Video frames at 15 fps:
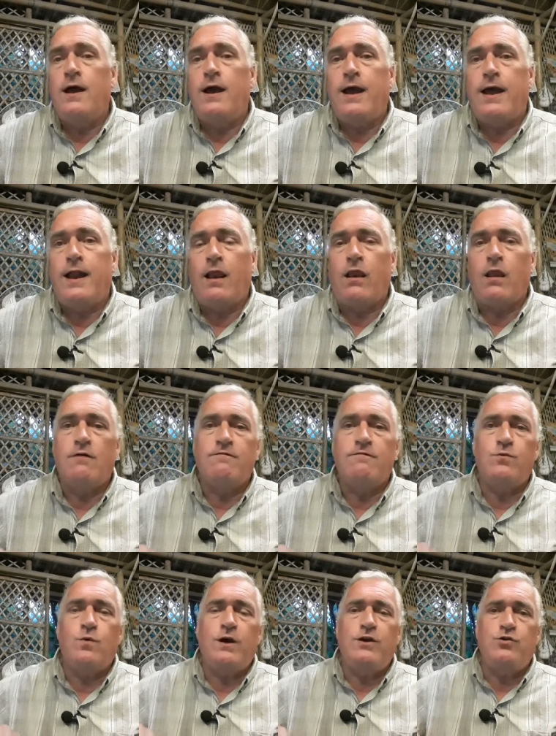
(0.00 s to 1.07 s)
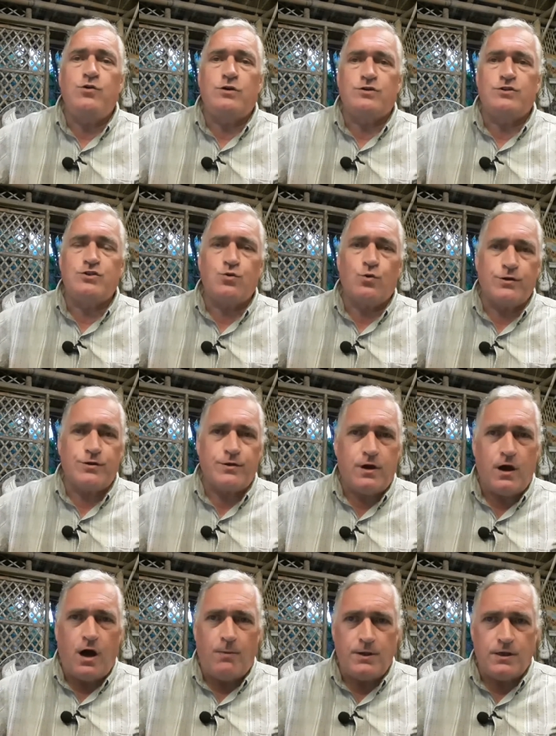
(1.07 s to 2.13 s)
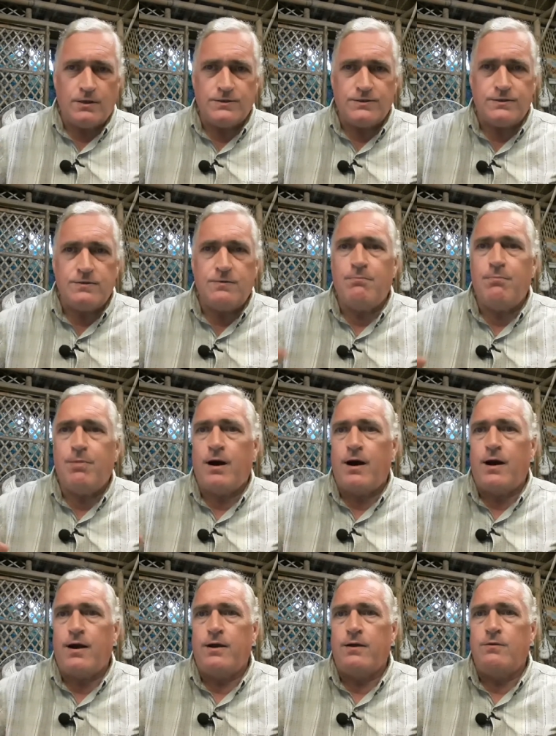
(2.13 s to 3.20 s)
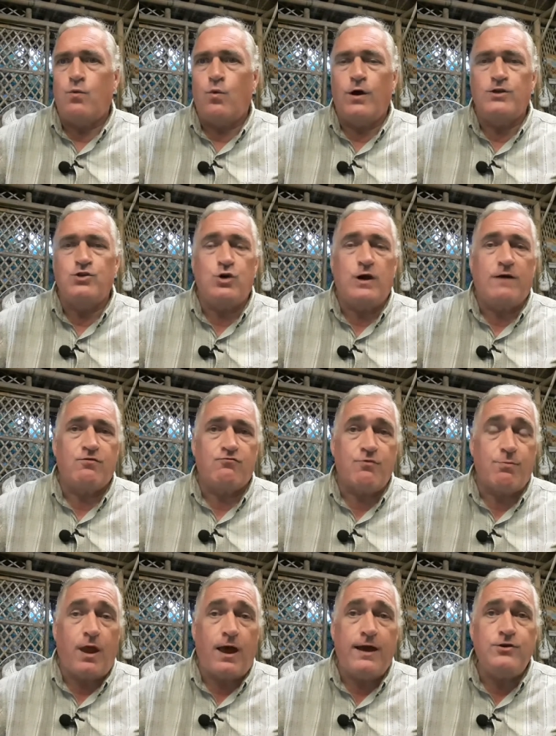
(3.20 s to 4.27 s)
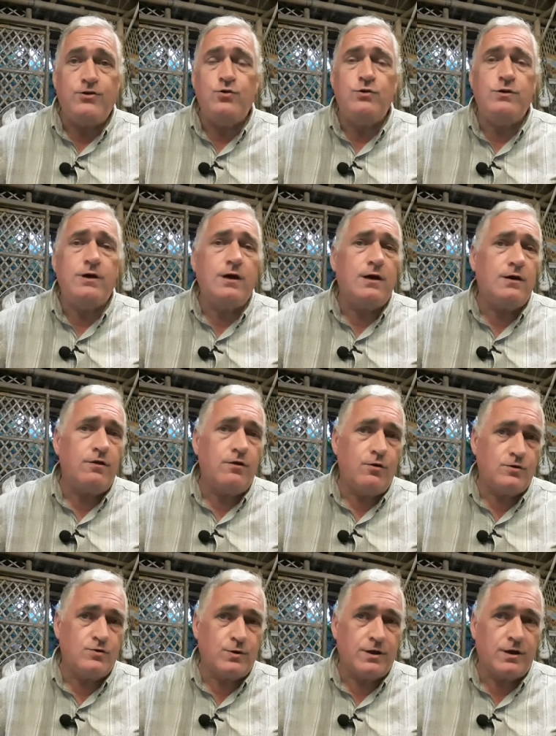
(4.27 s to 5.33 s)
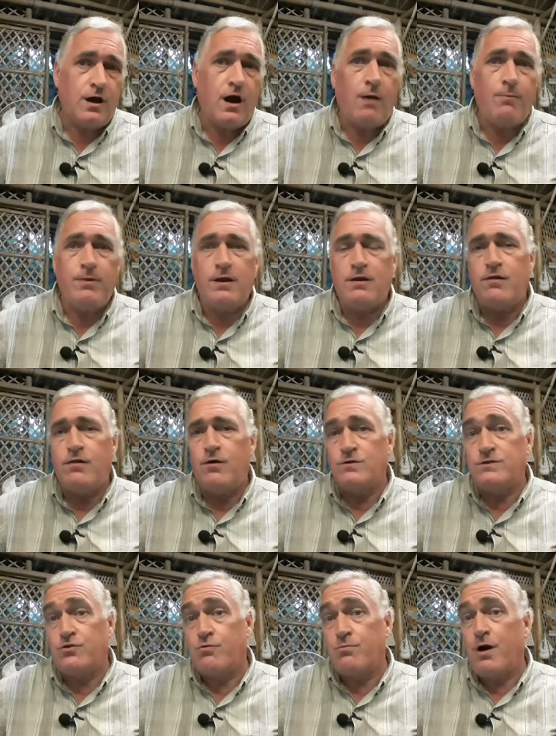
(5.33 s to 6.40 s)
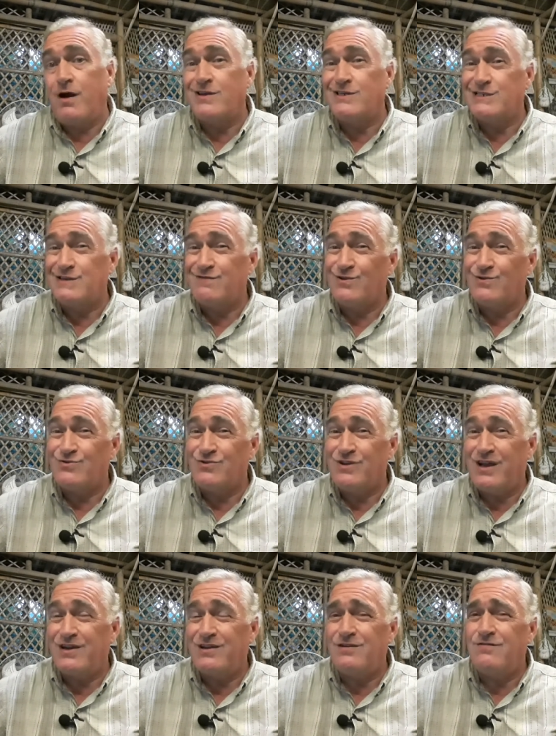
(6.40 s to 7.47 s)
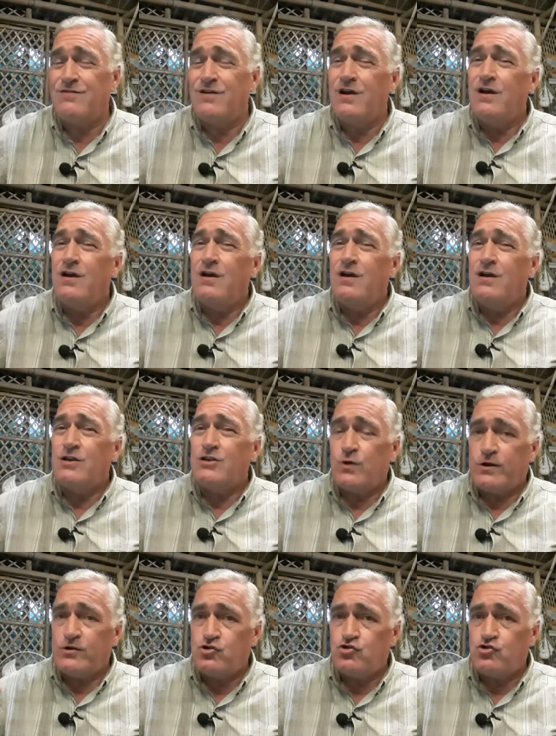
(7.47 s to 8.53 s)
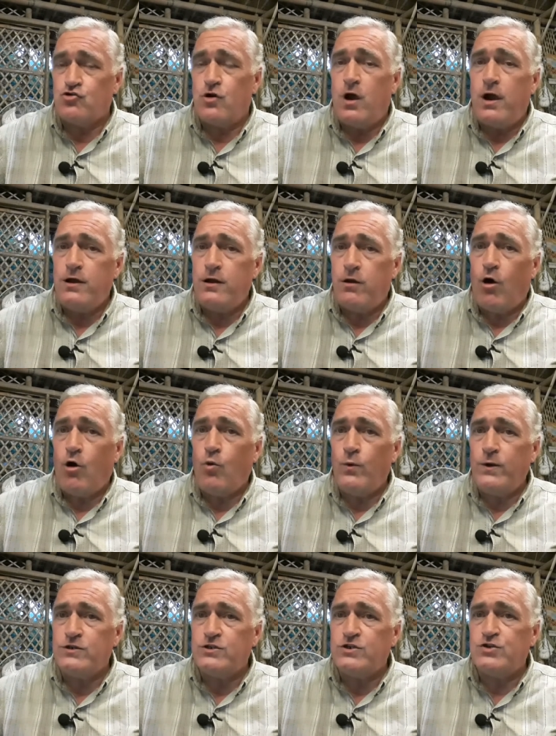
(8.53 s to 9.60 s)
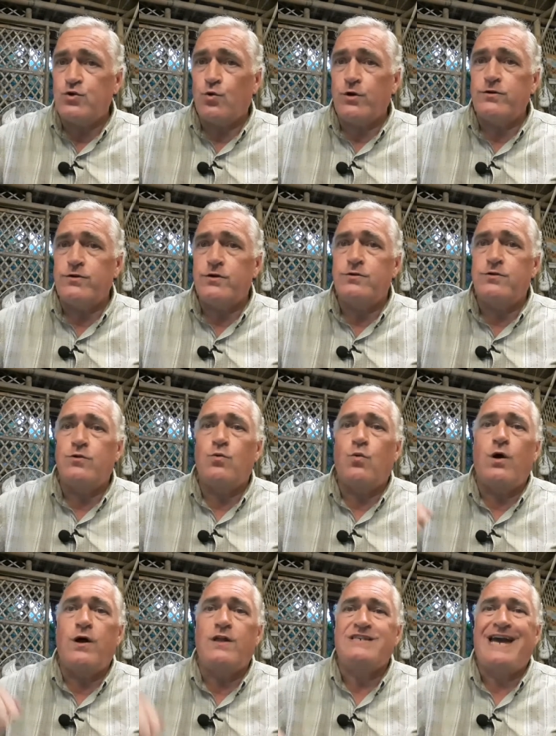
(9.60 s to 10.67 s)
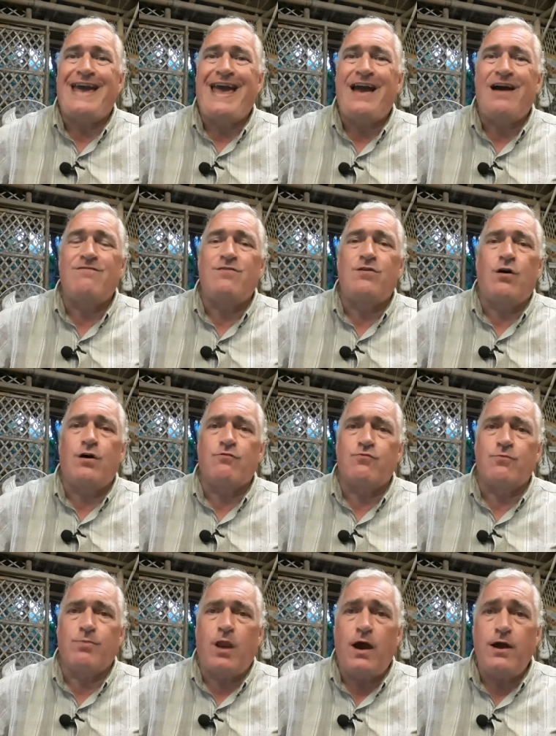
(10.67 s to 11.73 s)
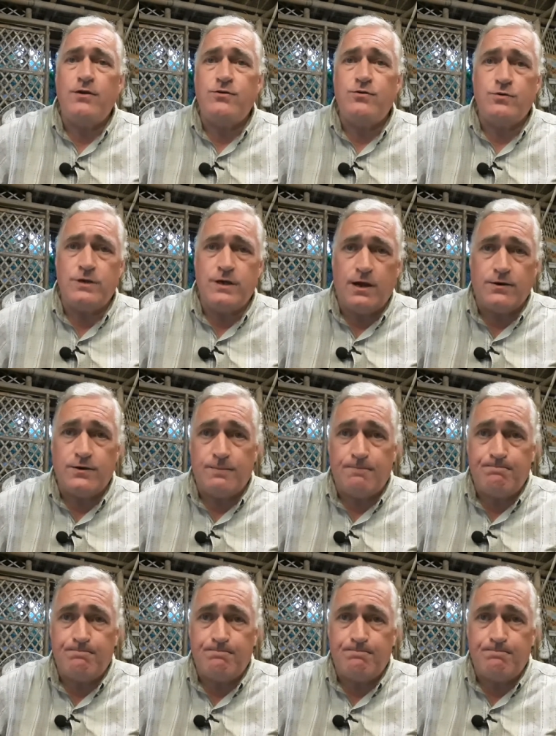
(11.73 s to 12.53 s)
and I love the way you can sort the comments by ones you haven't replied to yet, those with a comment, those that are positive, those are negative. So I try and always sort to the ones I have not replied to yet.